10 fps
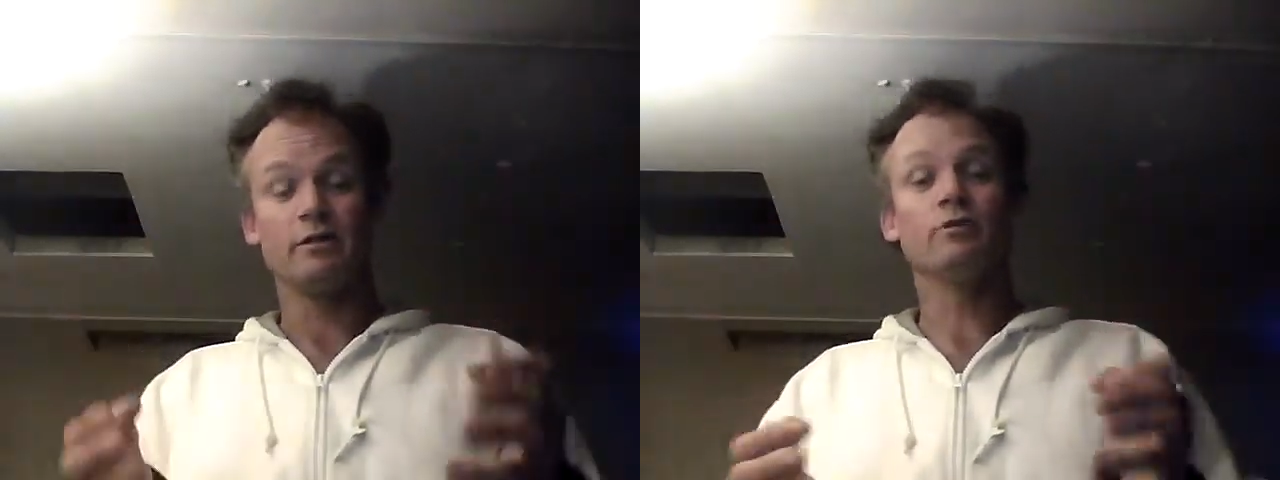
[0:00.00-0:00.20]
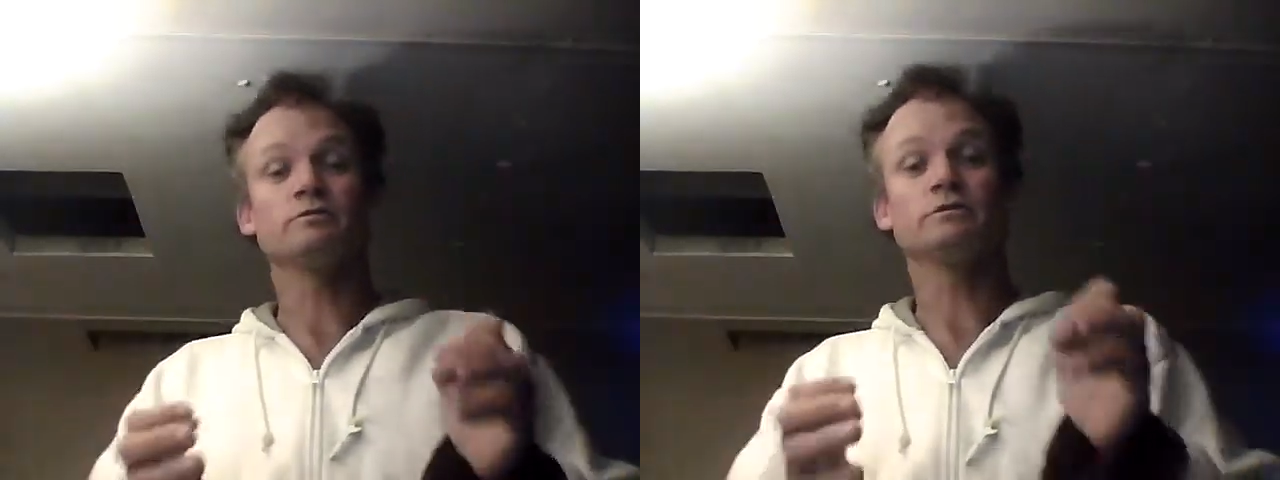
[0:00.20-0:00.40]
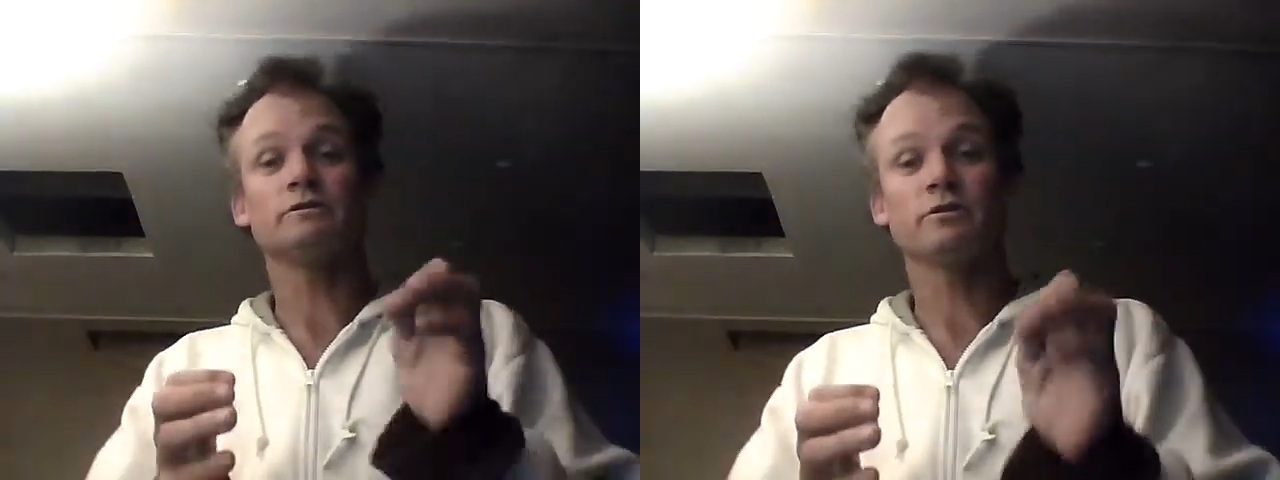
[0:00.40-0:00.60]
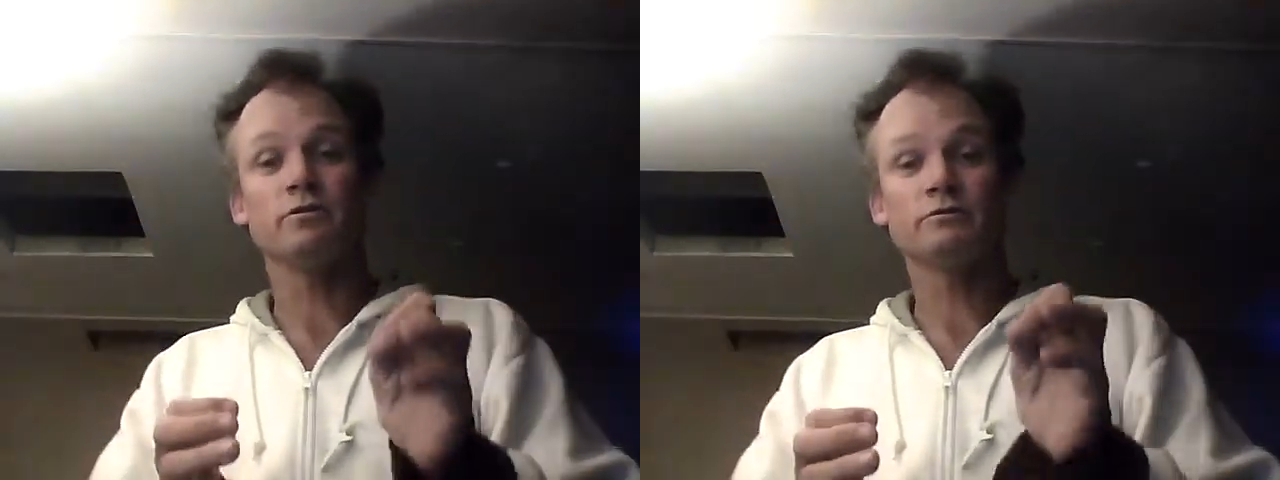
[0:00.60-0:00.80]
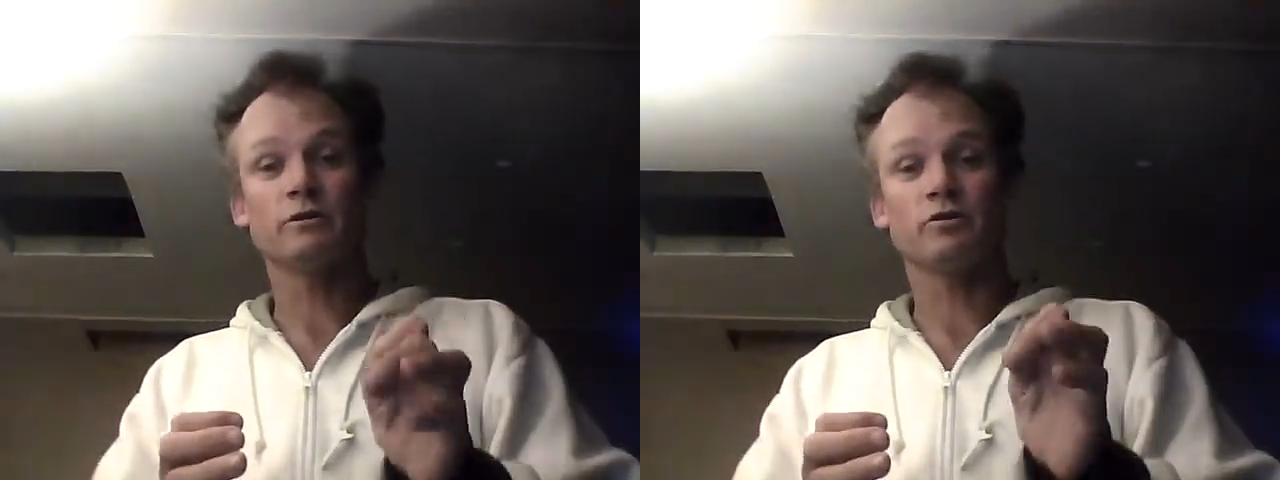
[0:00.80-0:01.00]
those
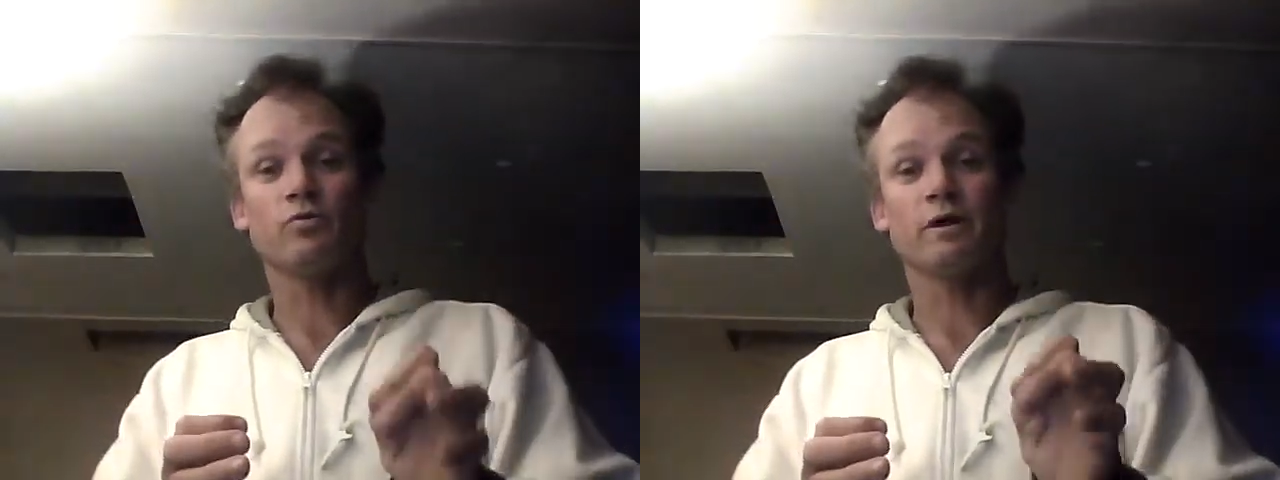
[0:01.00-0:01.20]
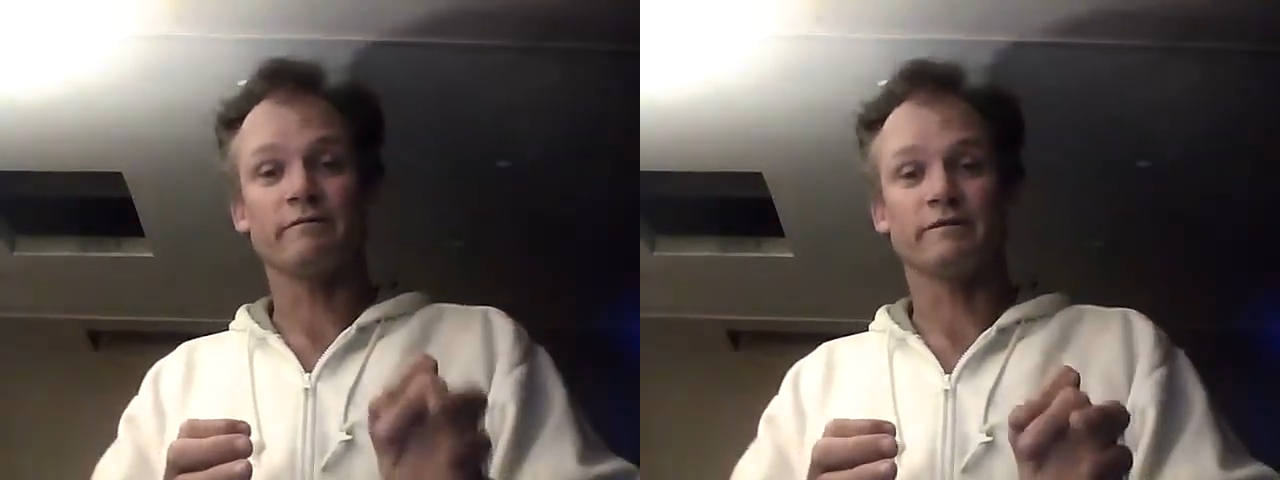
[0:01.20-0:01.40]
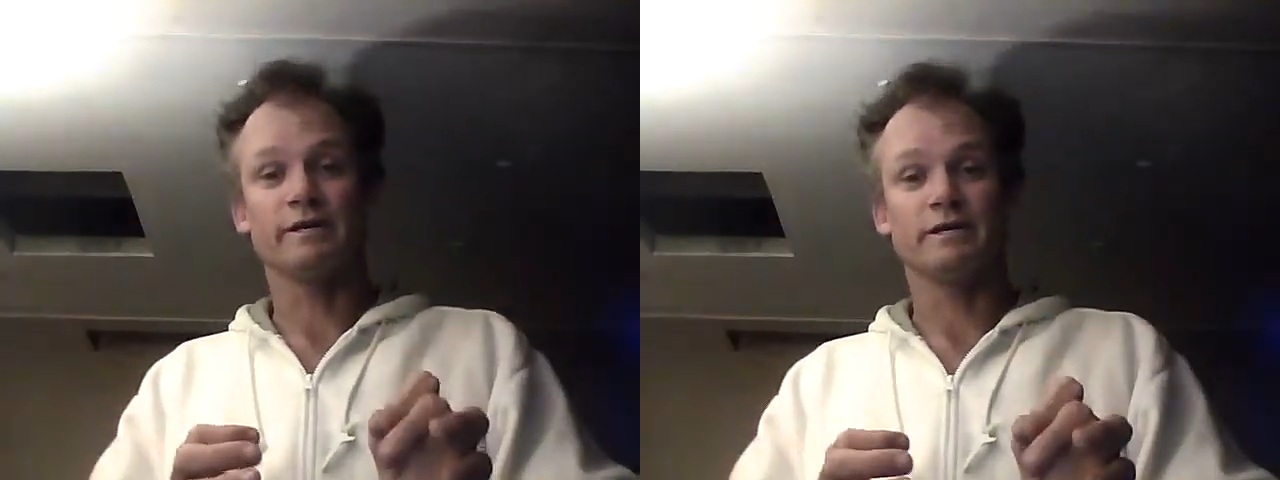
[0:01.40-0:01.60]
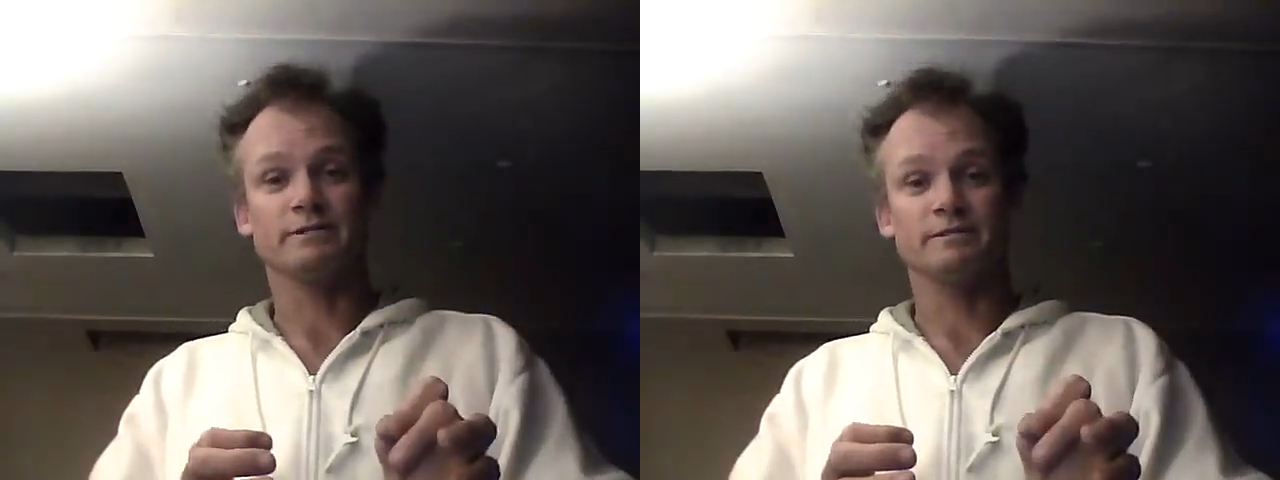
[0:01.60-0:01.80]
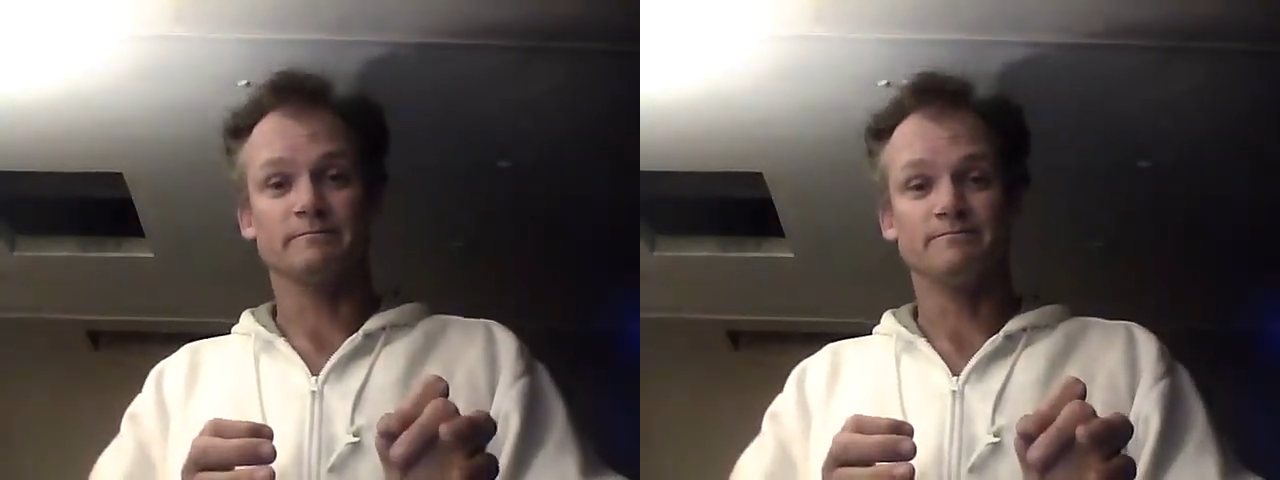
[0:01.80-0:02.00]
those are the
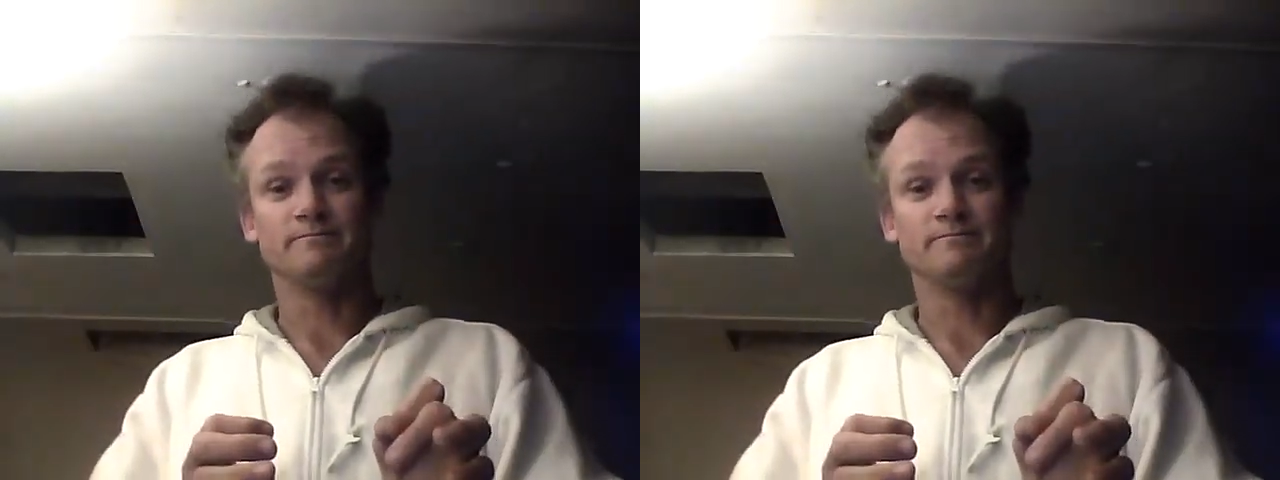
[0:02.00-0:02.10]
quantification.